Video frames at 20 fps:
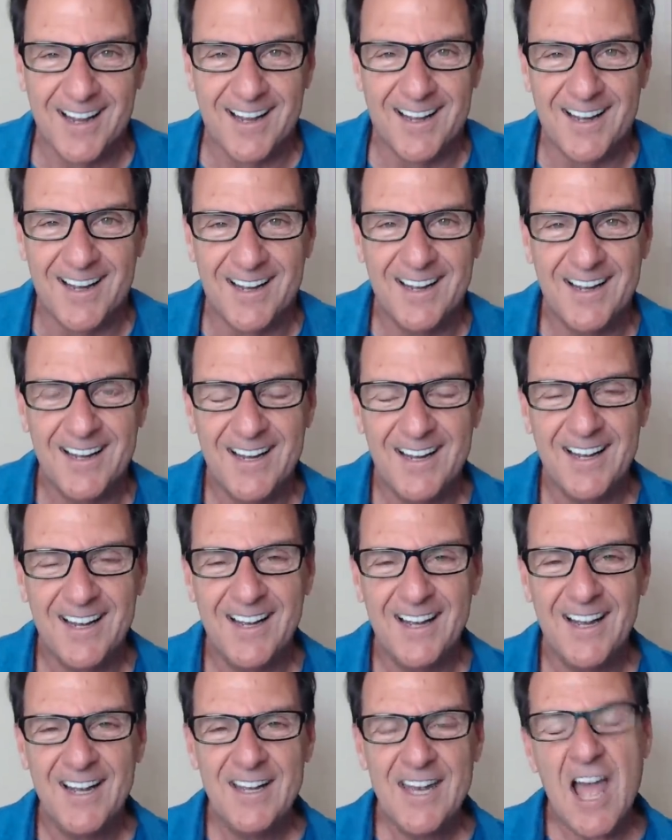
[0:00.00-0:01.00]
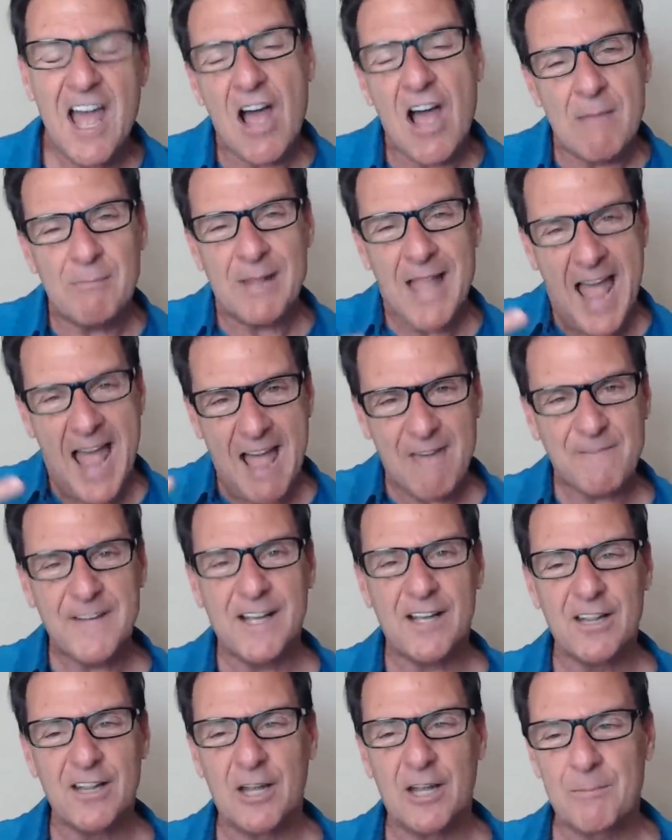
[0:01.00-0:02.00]
now, I'm
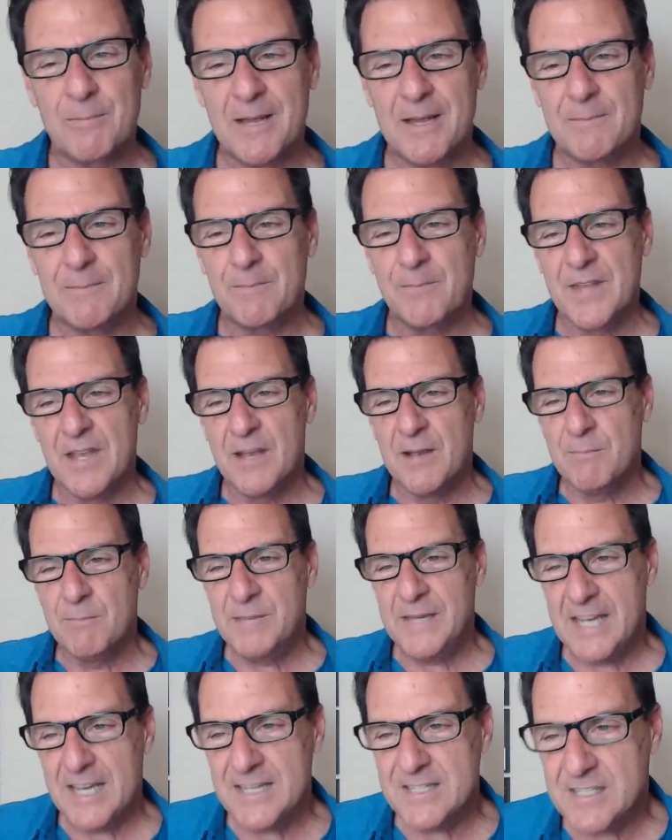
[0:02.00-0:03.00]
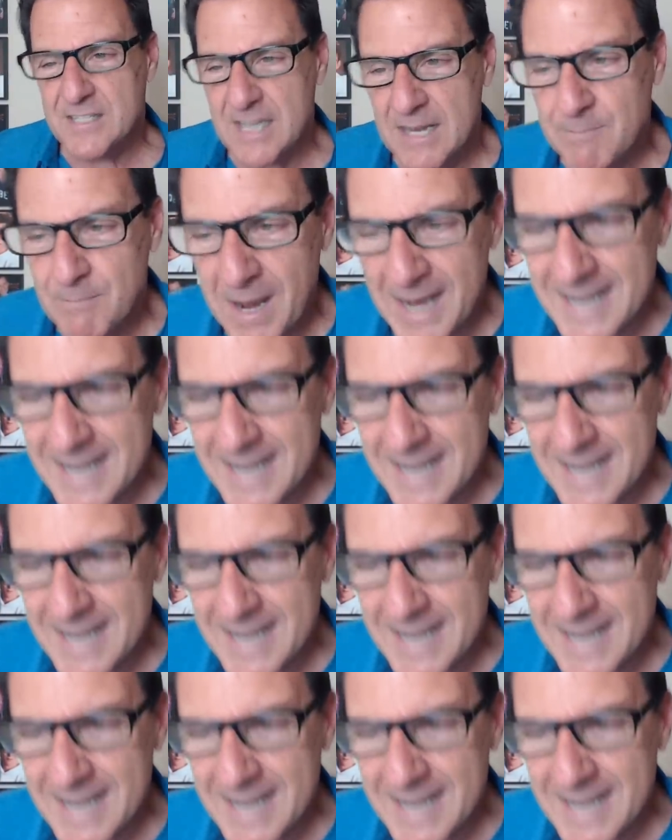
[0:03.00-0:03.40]
laughing a little bit because it